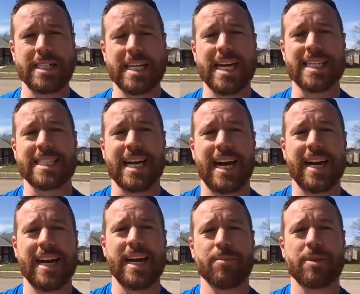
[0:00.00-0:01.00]
yes, I
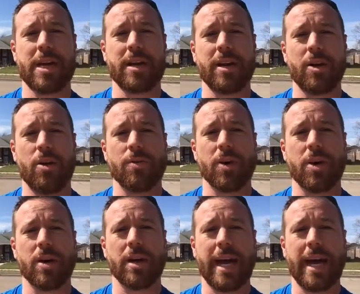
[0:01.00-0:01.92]
am taking over